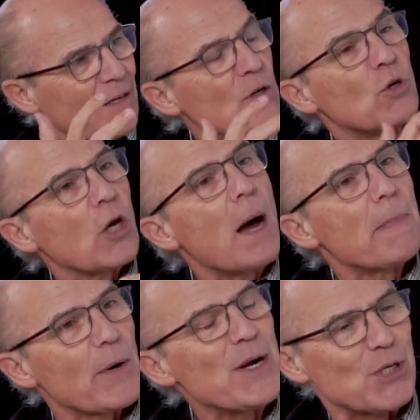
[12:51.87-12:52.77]

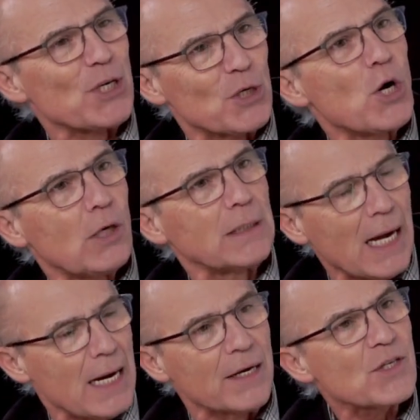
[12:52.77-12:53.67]
conglomeration called
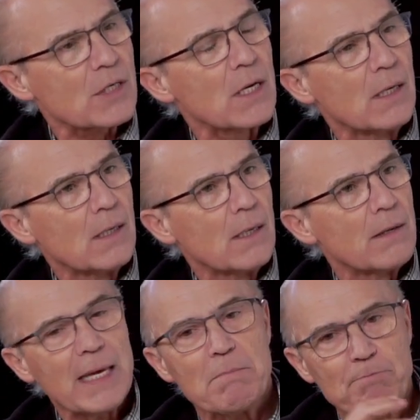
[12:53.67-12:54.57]
us,
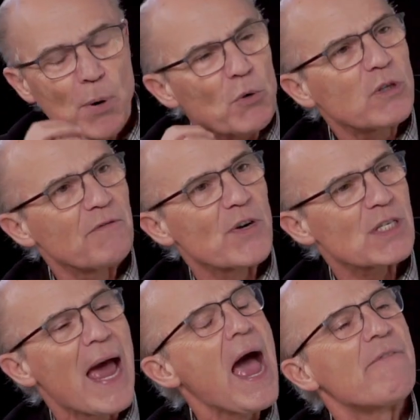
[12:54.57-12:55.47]
then both of
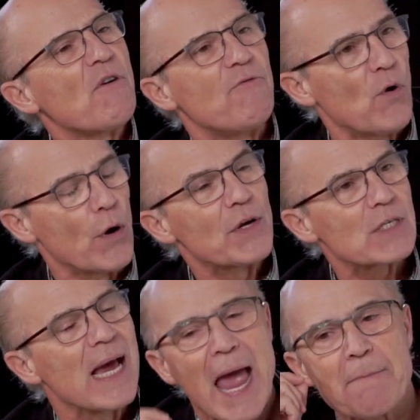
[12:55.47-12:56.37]
us have a
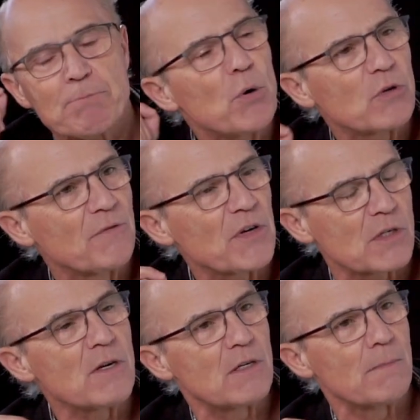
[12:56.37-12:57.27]
voice and both of
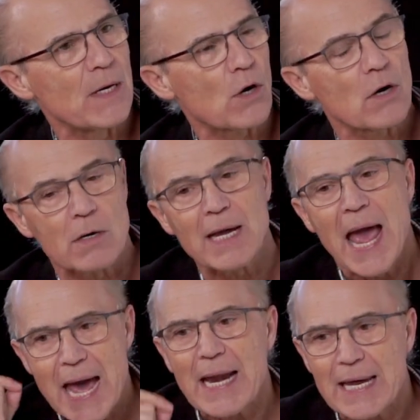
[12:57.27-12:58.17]
us need to be heard.
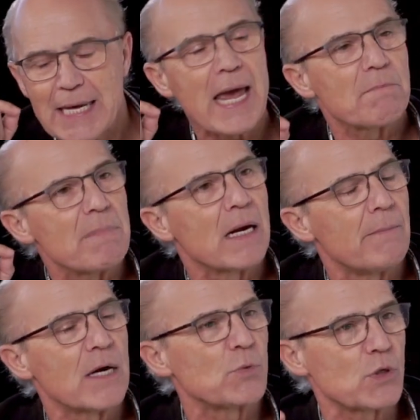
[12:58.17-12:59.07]
And I can't
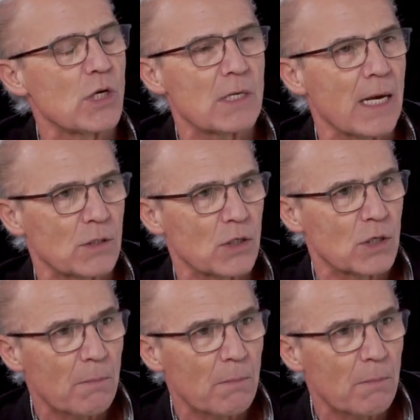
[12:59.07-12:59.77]
minimize what she thinks is